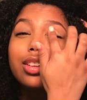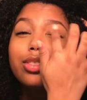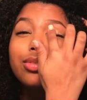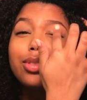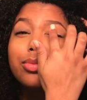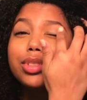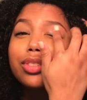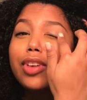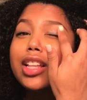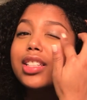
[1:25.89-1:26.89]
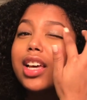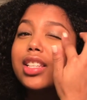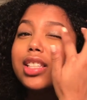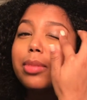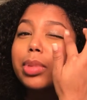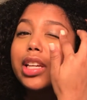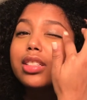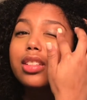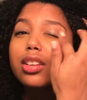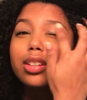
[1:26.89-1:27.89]
You don't know what your Valentine's Day
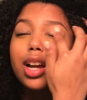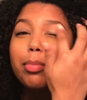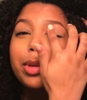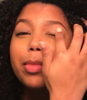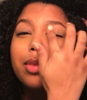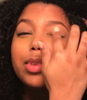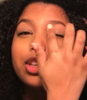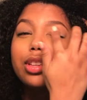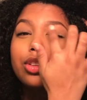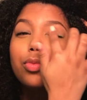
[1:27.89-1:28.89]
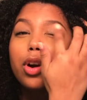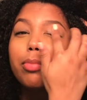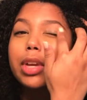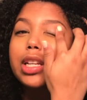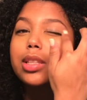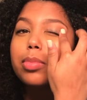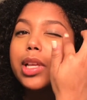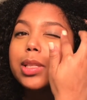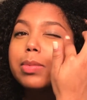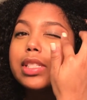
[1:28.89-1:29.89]
plans are. I mean, maybe you are making the
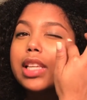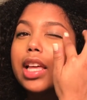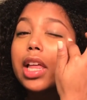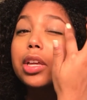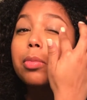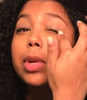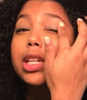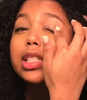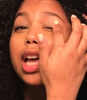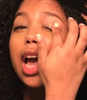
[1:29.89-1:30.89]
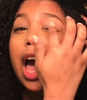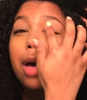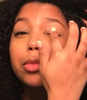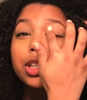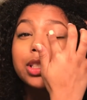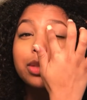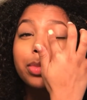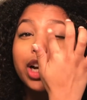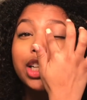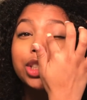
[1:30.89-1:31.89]
plans, but say like your man is like, I'm gonna
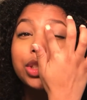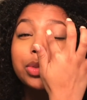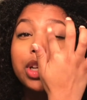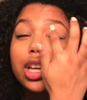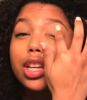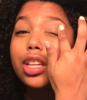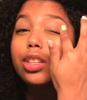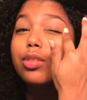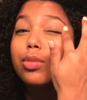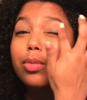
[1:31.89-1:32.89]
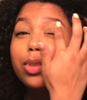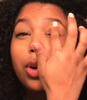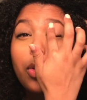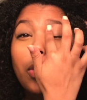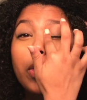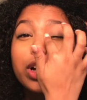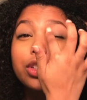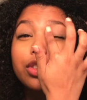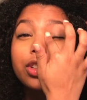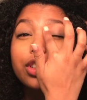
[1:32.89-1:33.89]
surprise you. You don't know
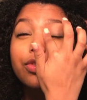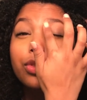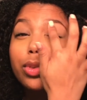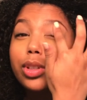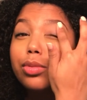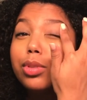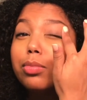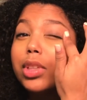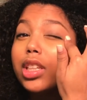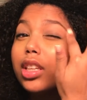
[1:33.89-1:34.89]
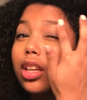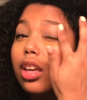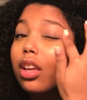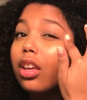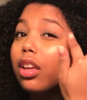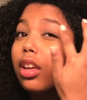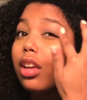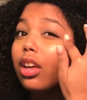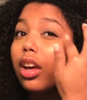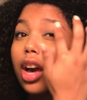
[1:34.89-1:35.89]
what you're in for. You could be,
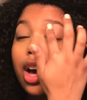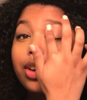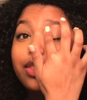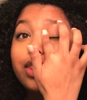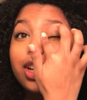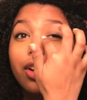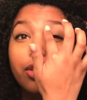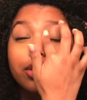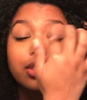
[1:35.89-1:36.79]
I don't even know.